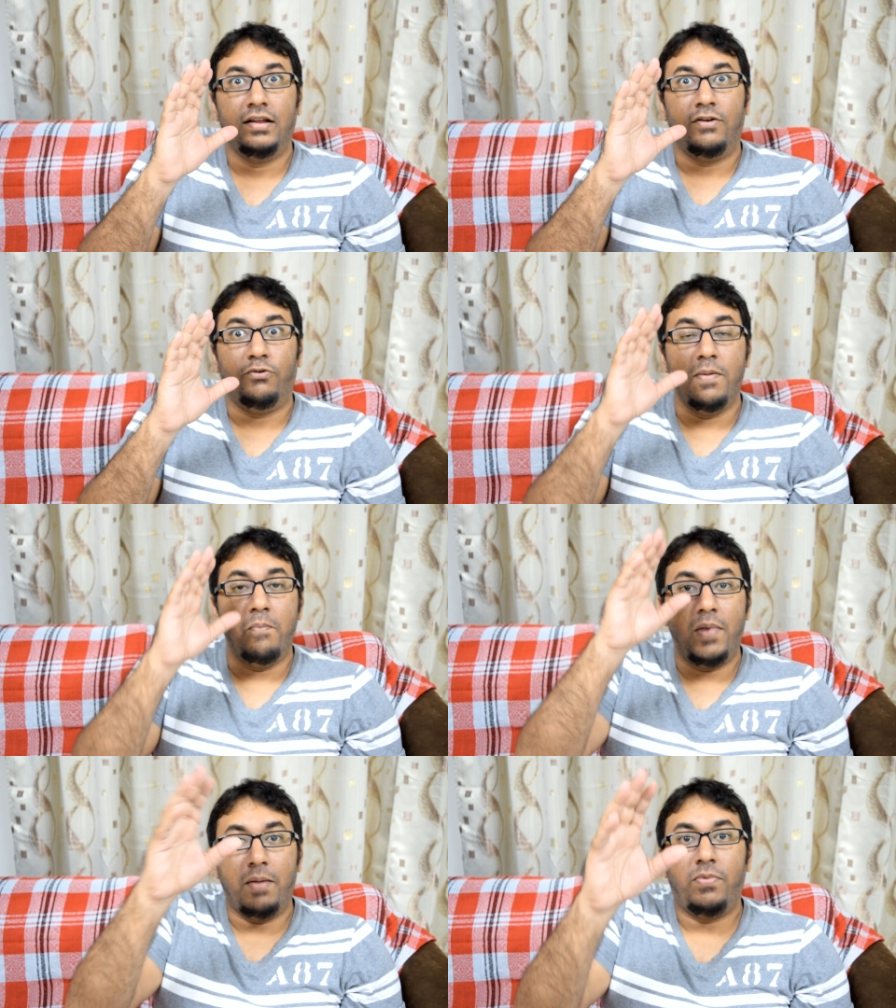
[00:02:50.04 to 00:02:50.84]

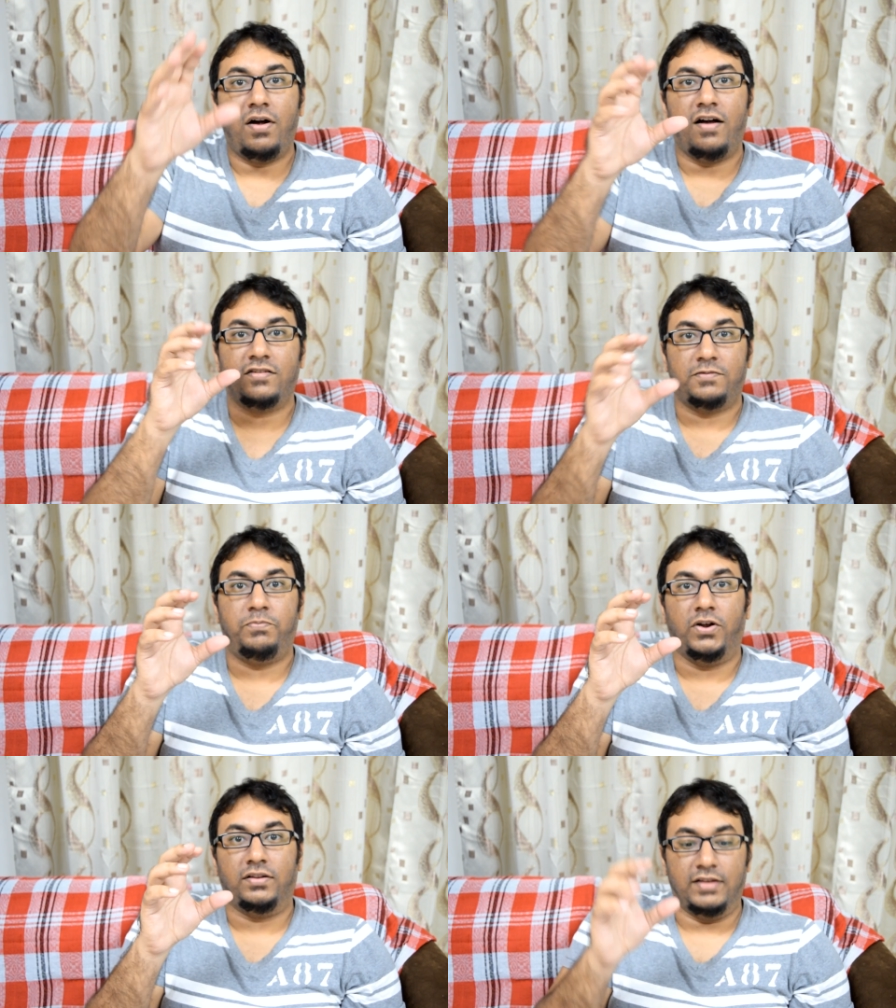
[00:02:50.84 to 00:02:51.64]
remember a
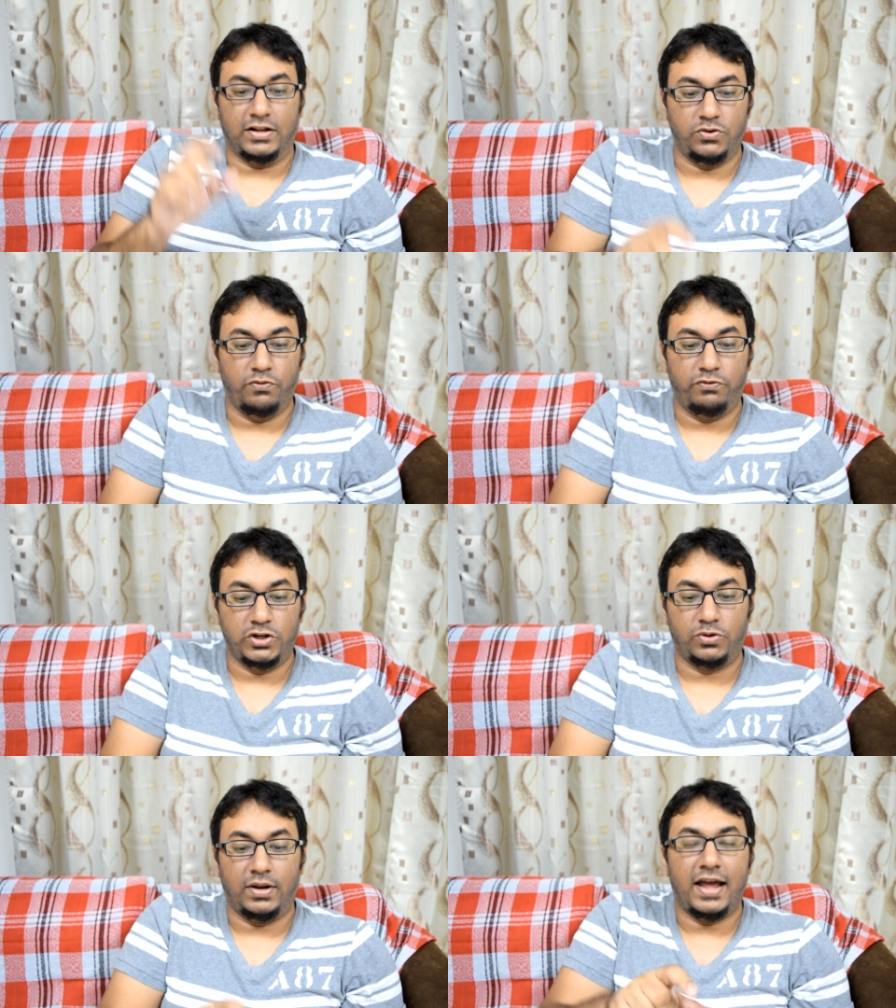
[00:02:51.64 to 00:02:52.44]
spot that you
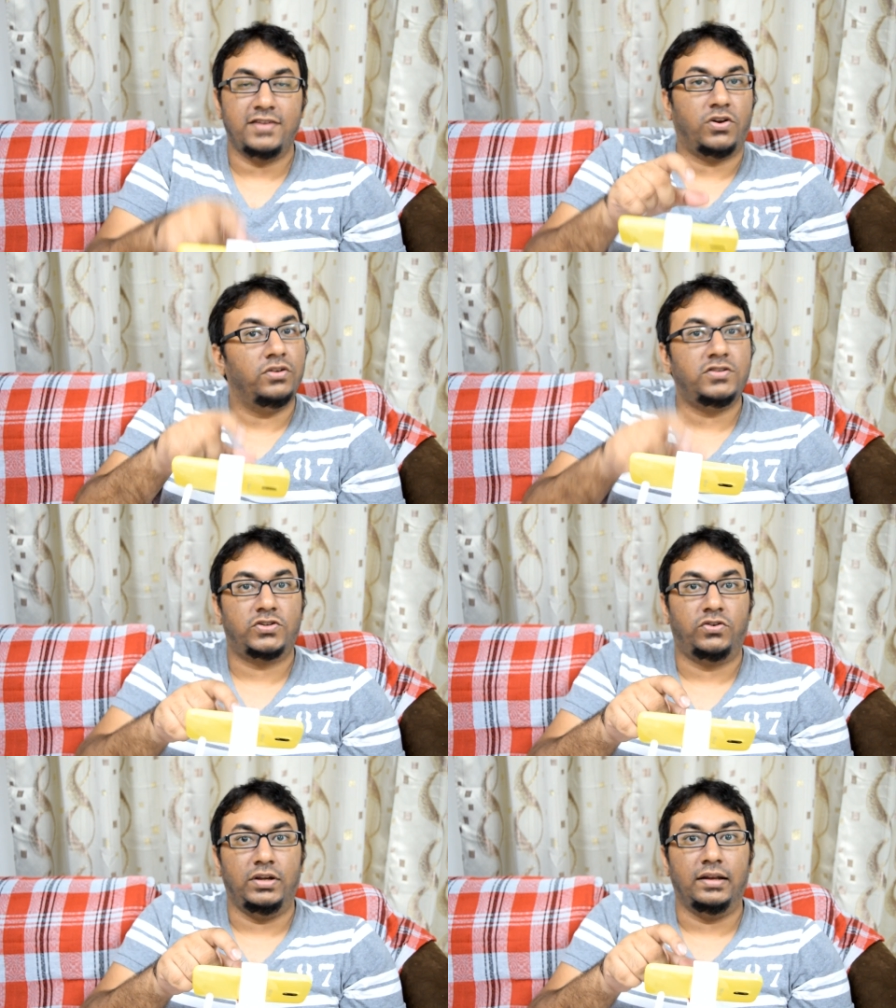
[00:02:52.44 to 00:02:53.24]
visualize on the
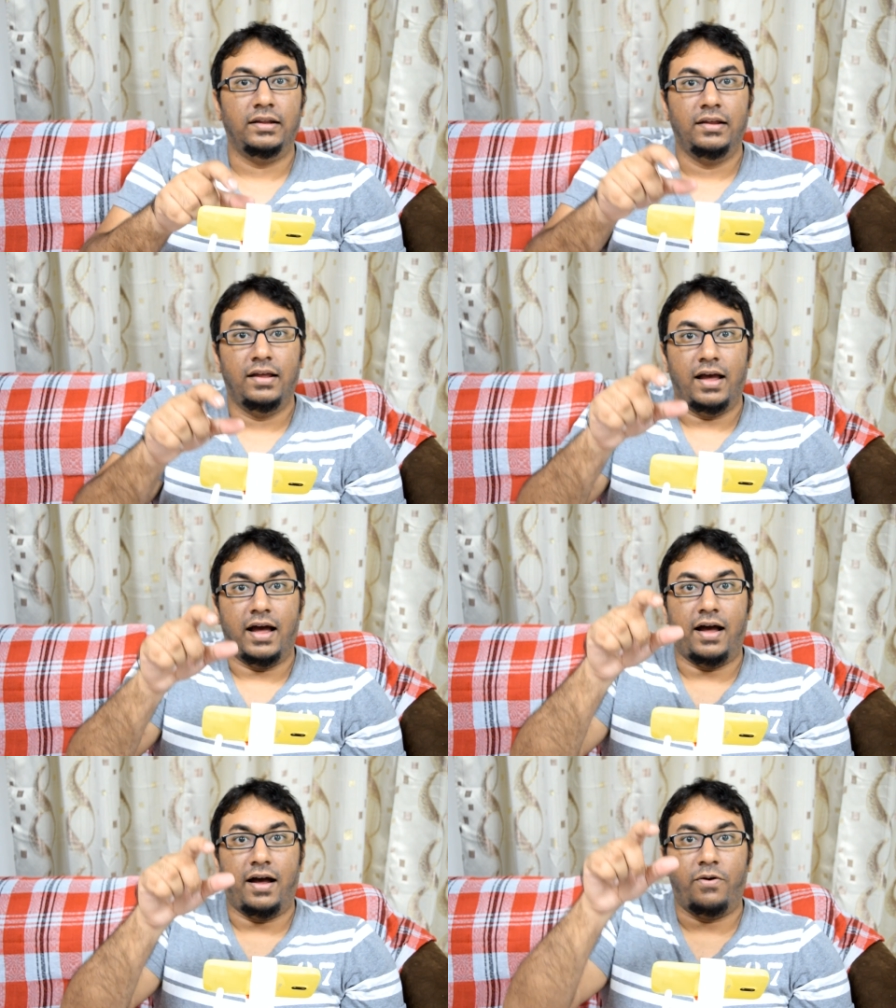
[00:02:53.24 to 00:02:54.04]
screen
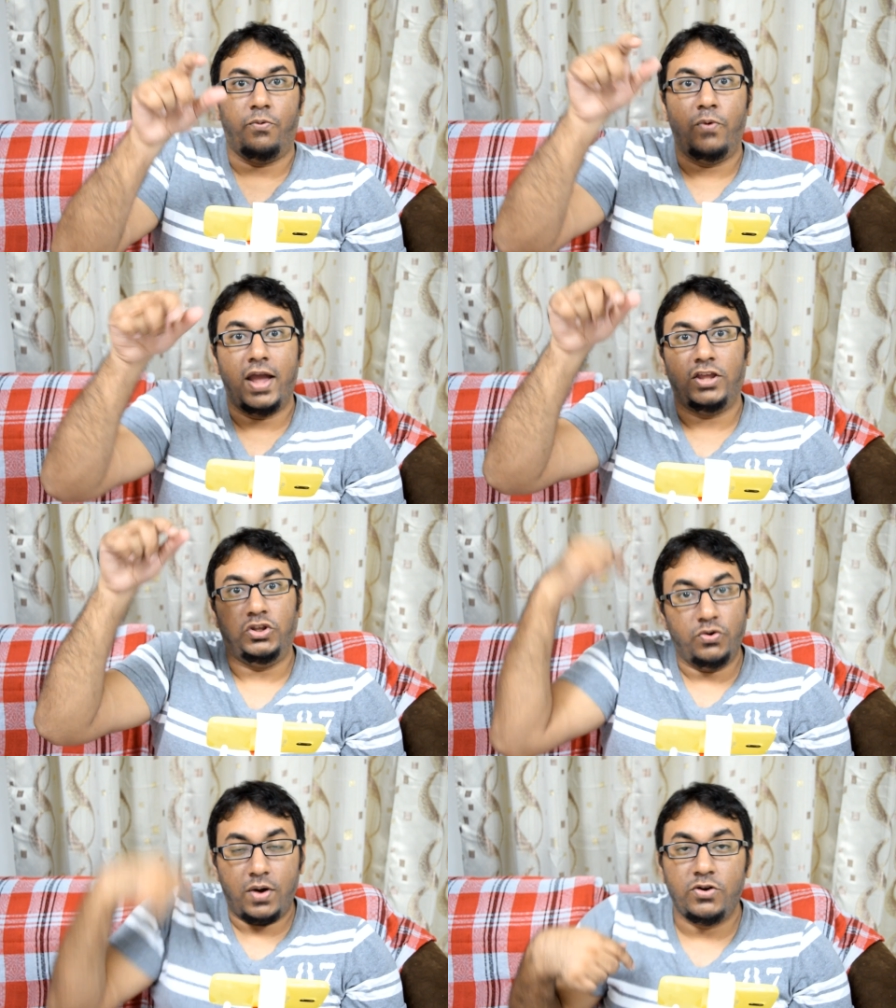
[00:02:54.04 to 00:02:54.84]
uh, where
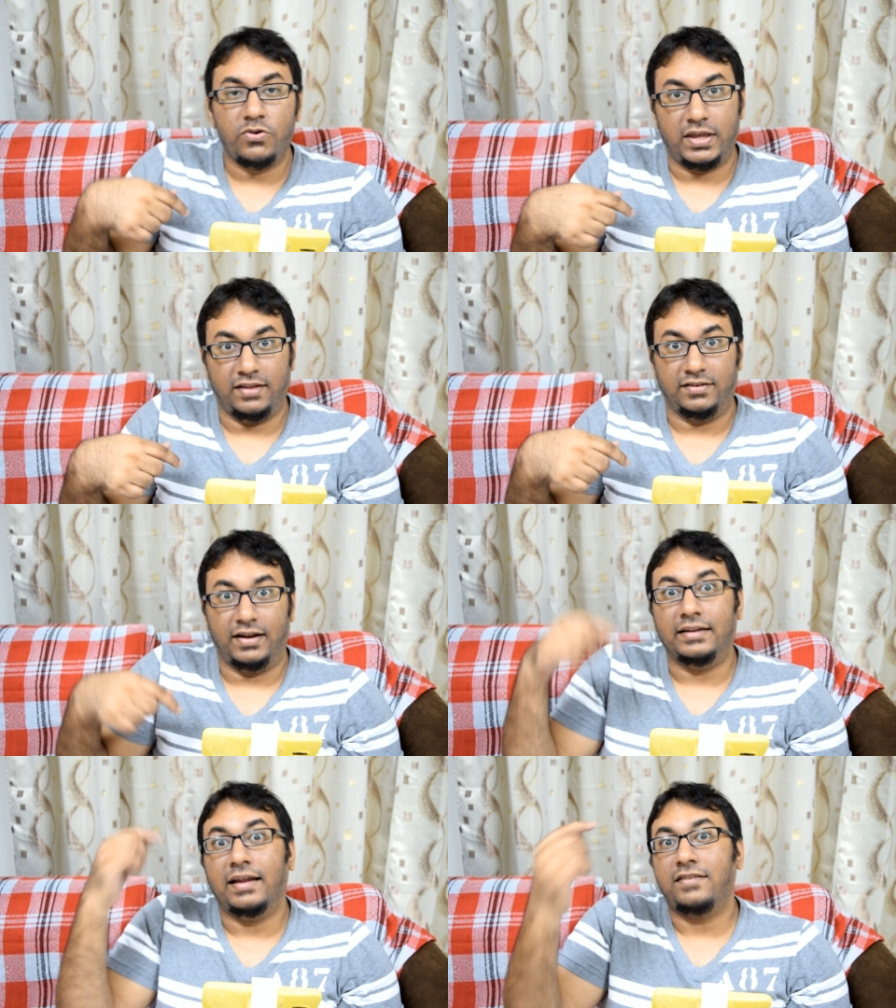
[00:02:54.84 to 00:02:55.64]
you are located
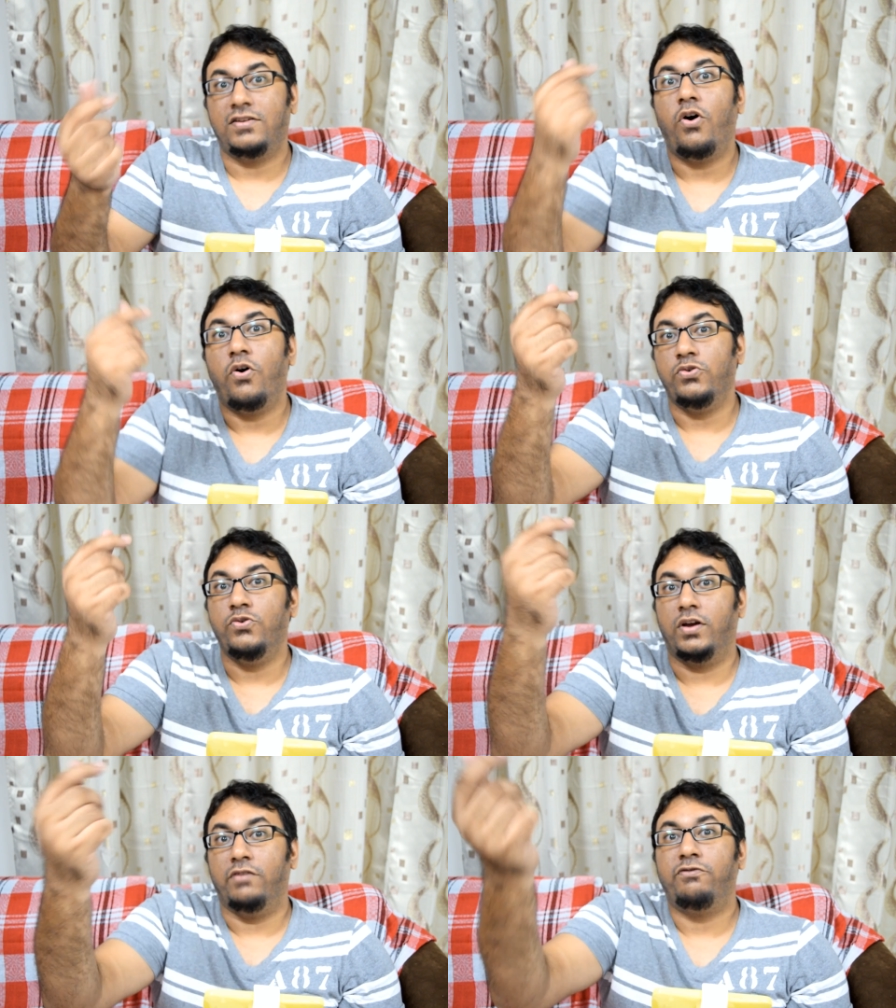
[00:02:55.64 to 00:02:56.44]
and that's how you
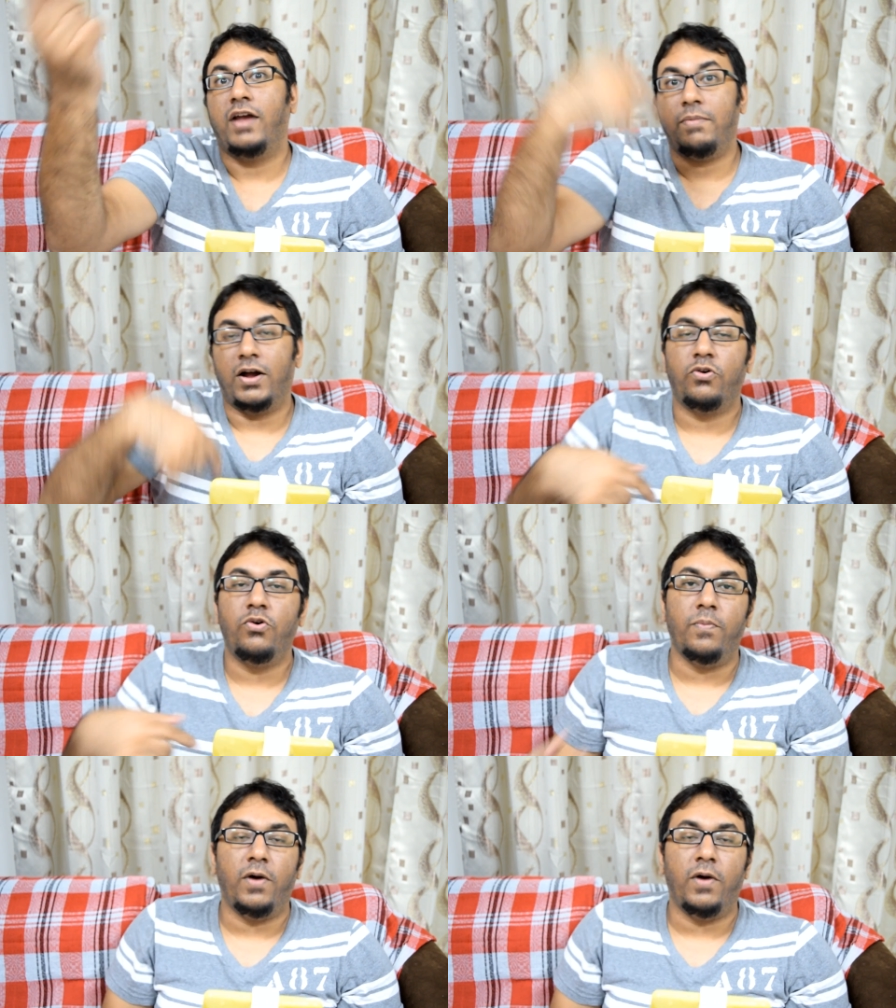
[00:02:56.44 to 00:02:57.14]
can fly back home.